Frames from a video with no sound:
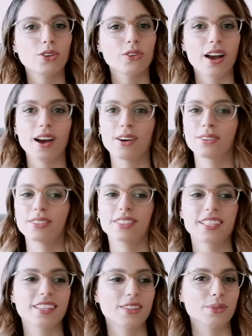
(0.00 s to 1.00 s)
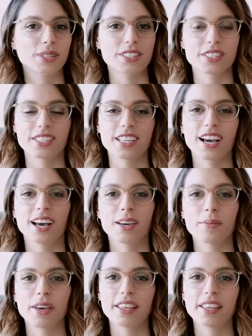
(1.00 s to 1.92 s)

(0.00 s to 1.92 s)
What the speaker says: around in the winter time,